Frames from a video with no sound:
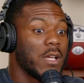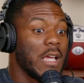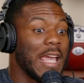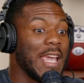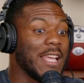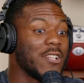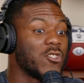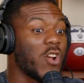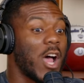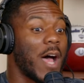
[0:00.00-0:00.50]

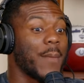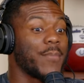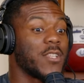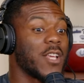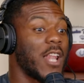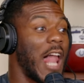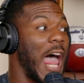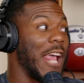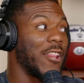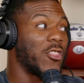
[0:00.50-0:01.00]
He dropped
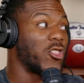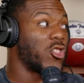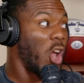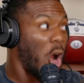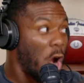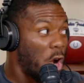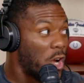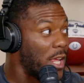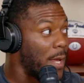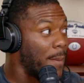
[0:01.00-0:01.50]
to like
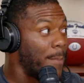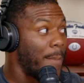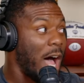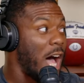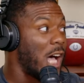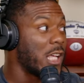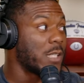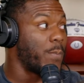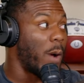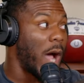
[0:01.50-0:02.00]
30
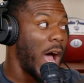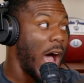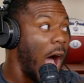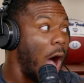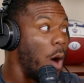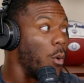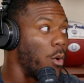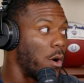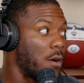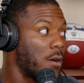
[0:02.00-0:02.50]
miles per
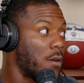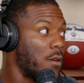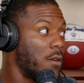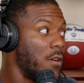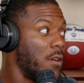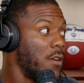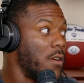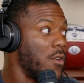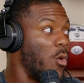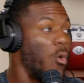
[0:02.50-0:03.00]
hour
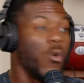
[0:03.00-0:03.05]
on